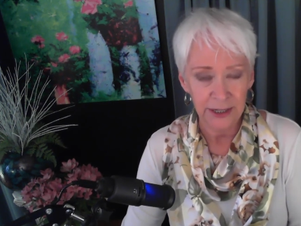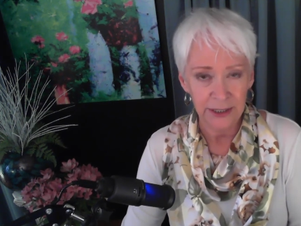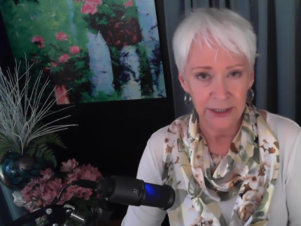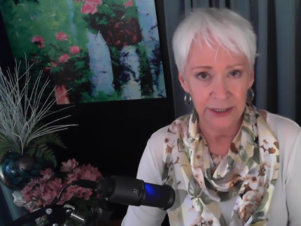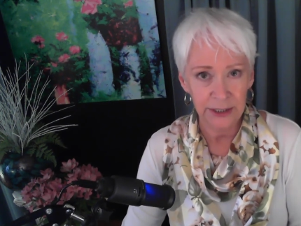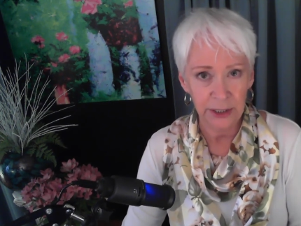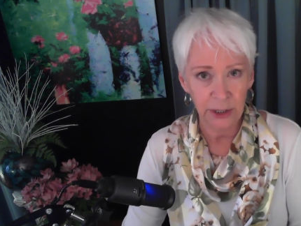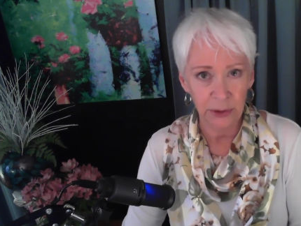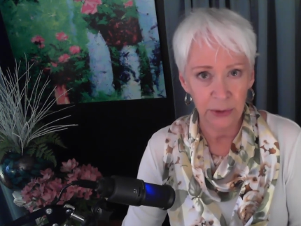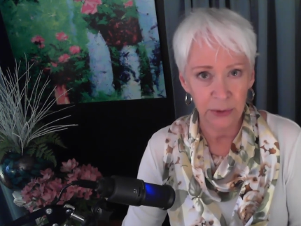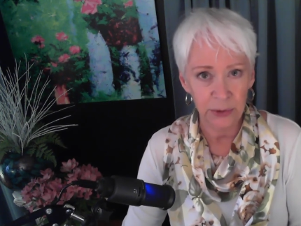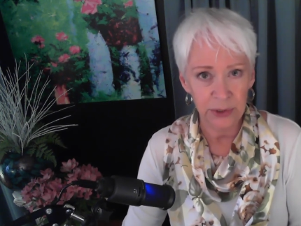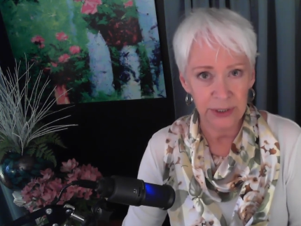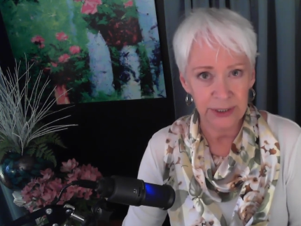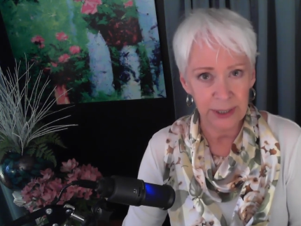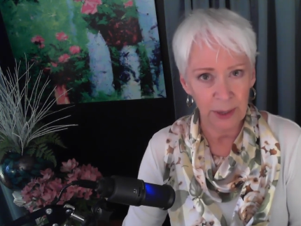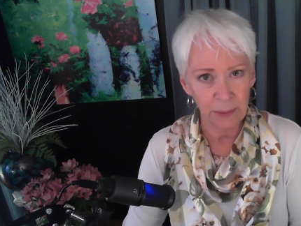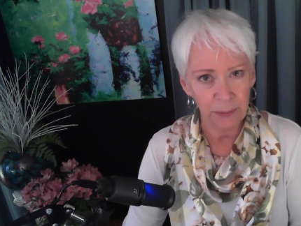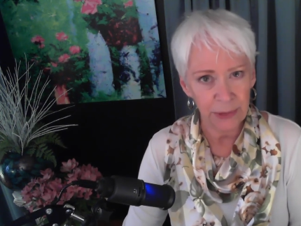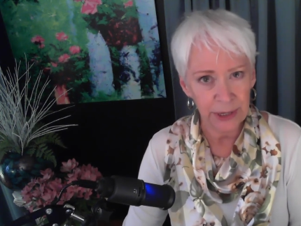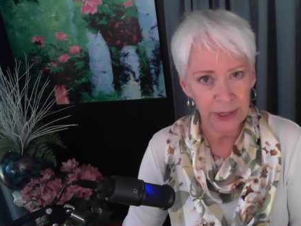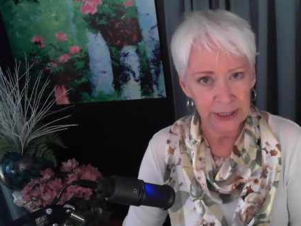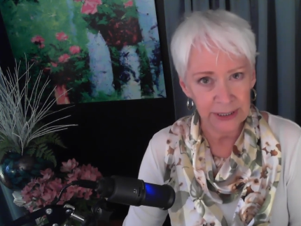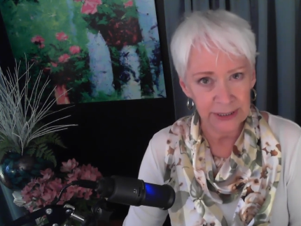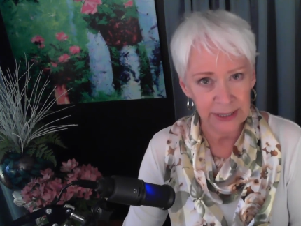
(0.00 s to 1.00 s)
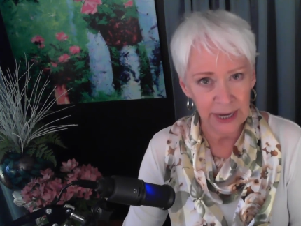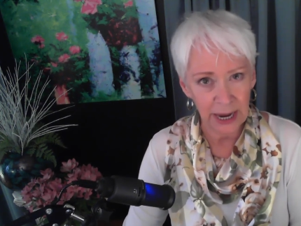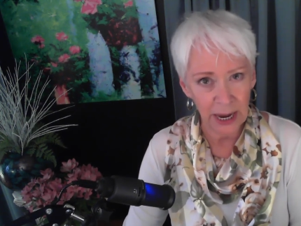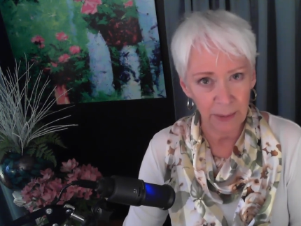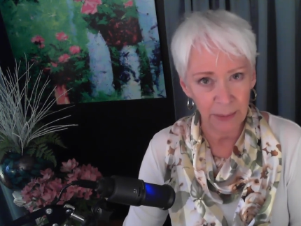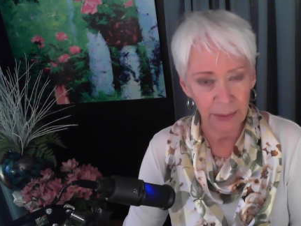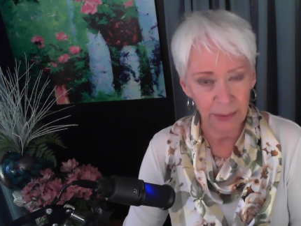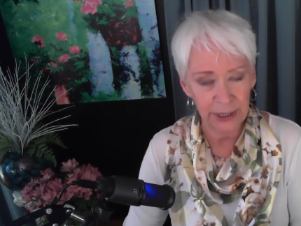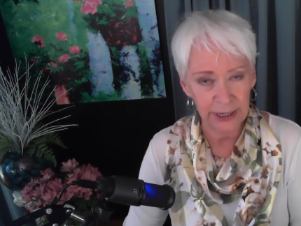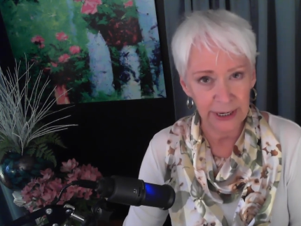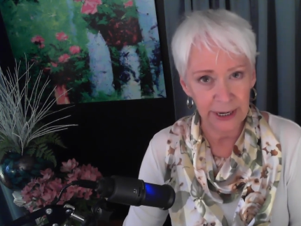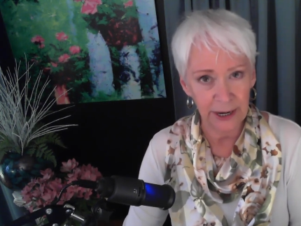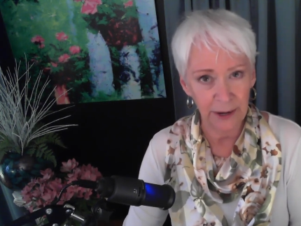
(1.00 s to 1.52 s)
So something's
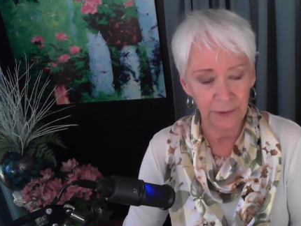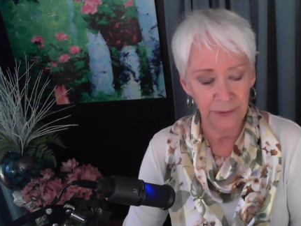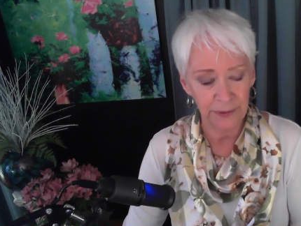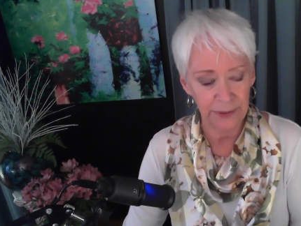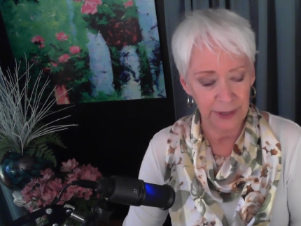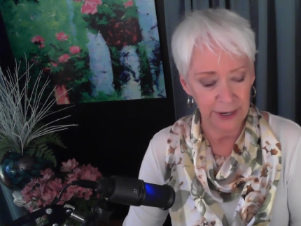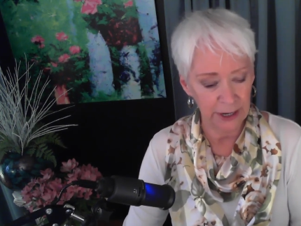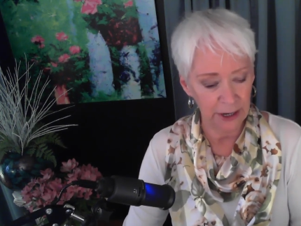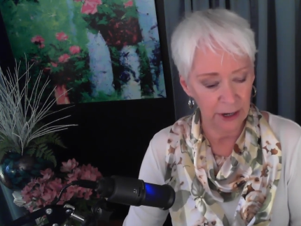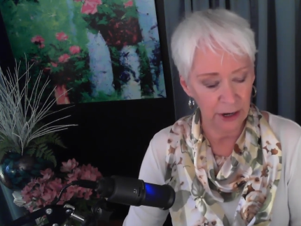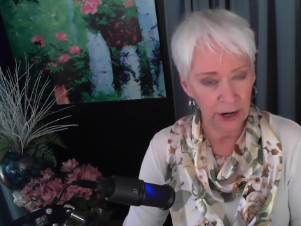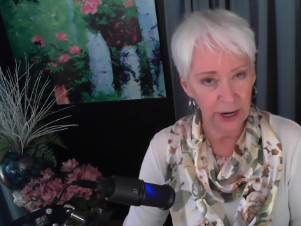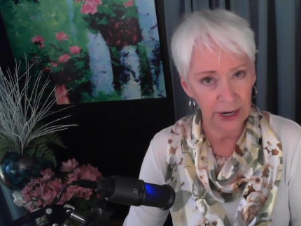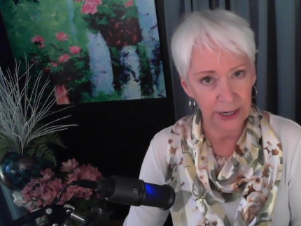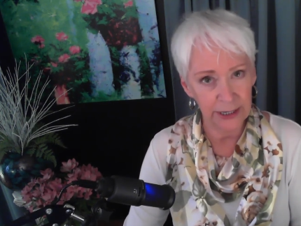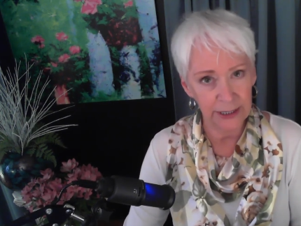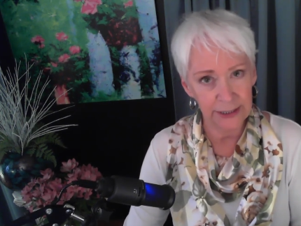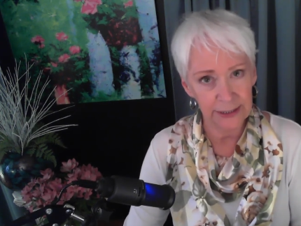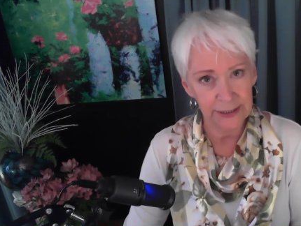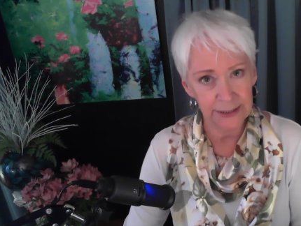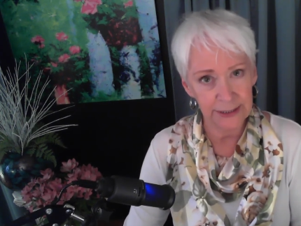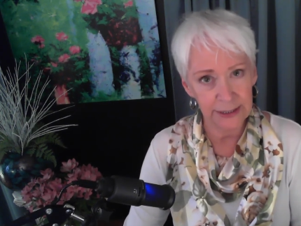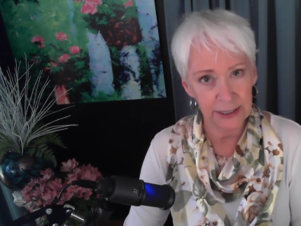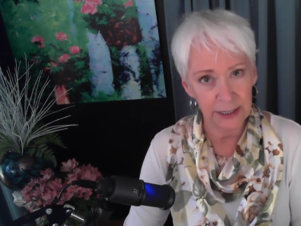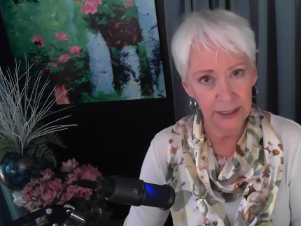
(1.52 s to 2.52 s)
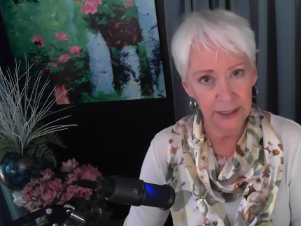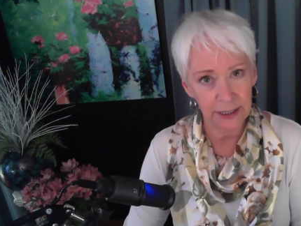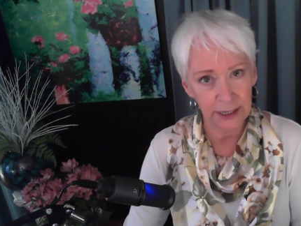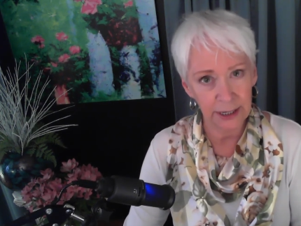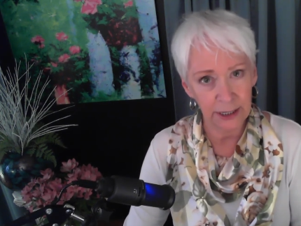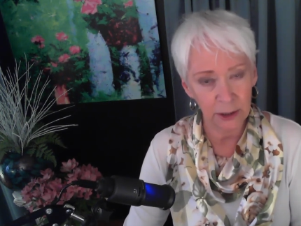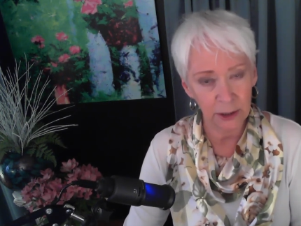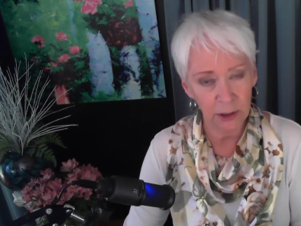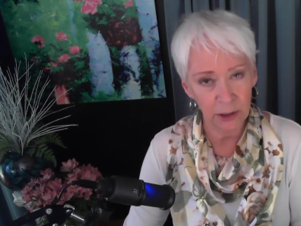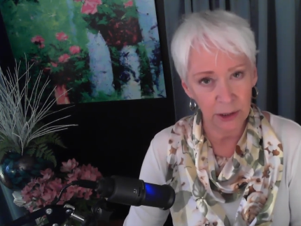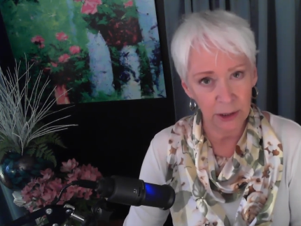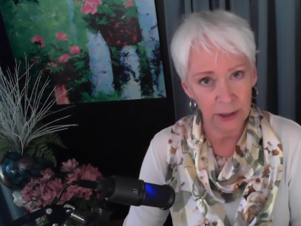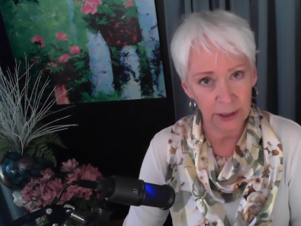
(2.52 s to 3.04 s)
happening out there, and it's
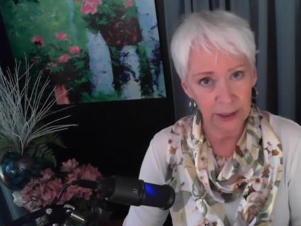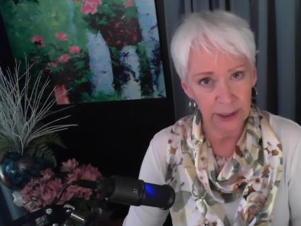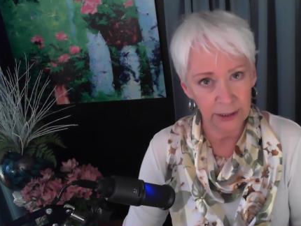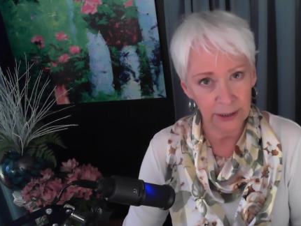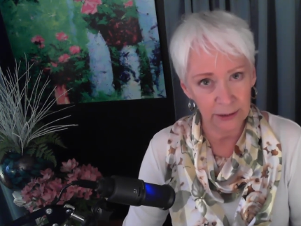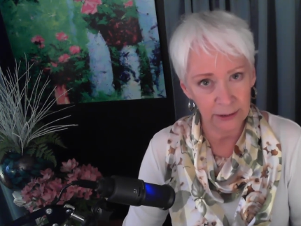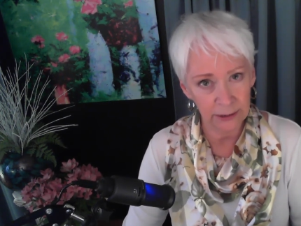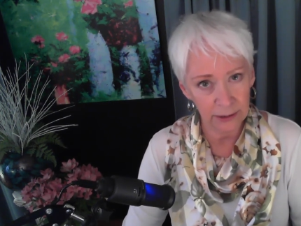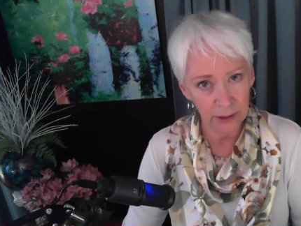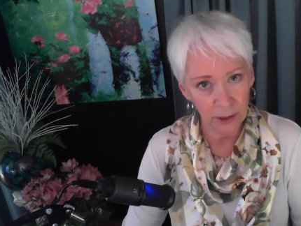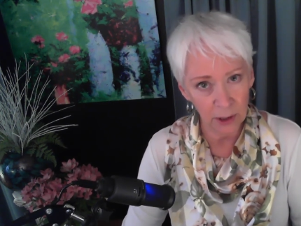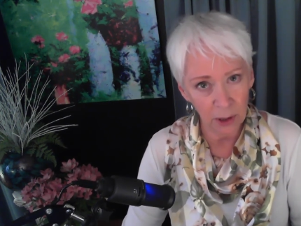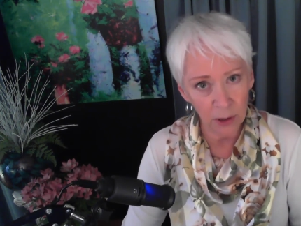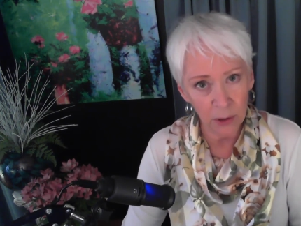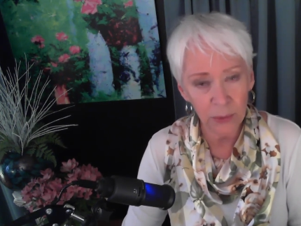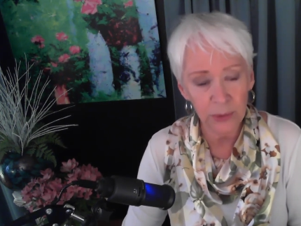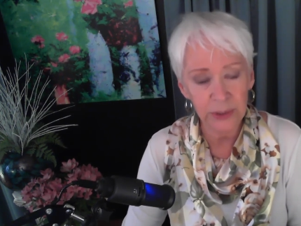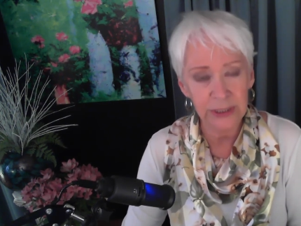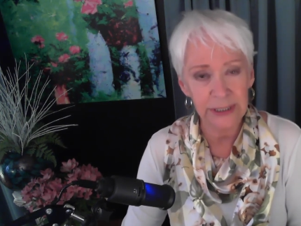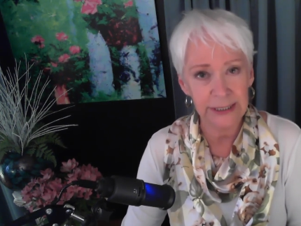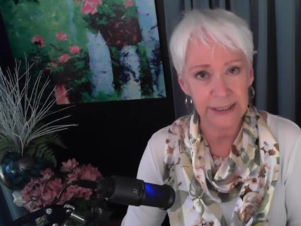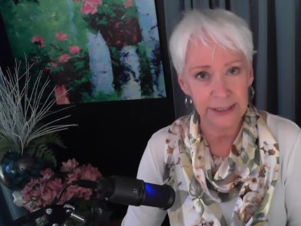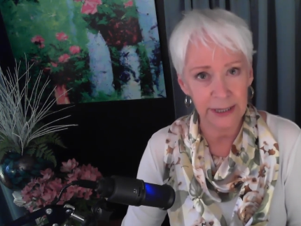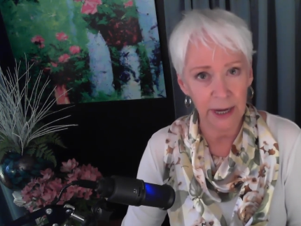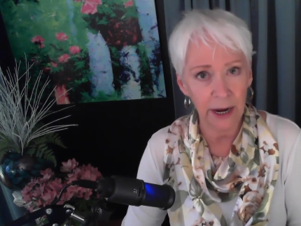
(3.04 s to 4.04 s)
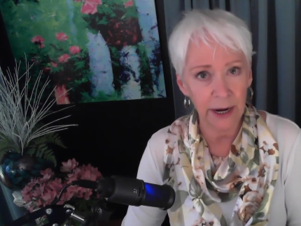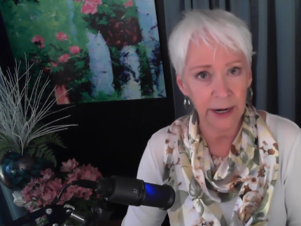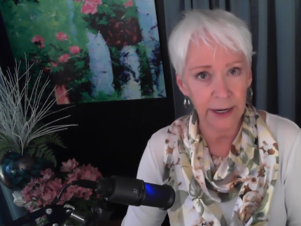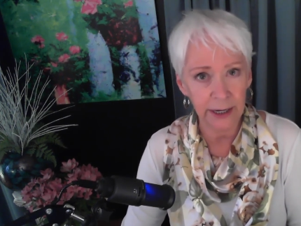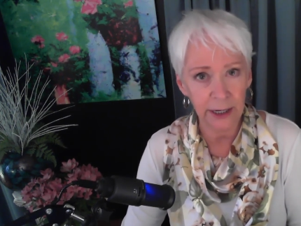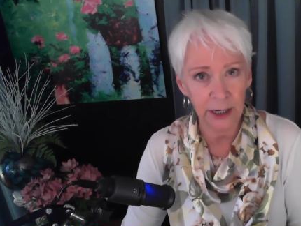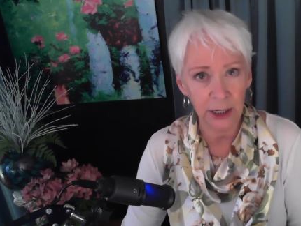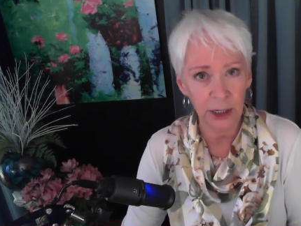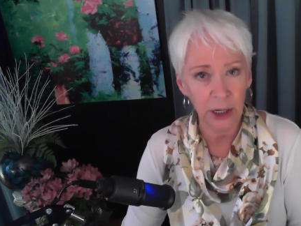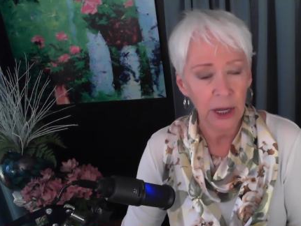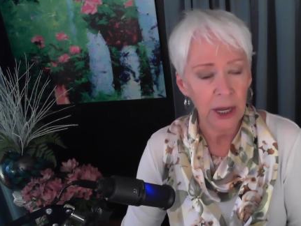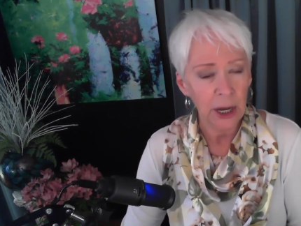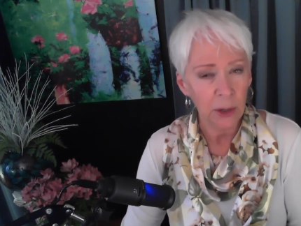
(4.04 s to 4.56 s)
in
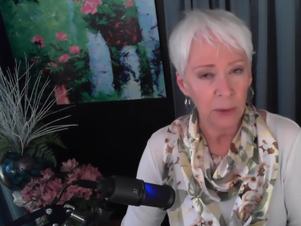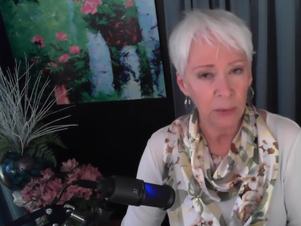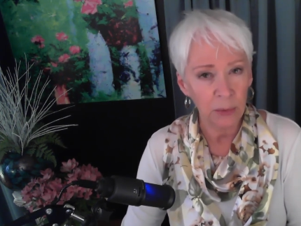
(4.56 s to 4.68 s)
coinciding,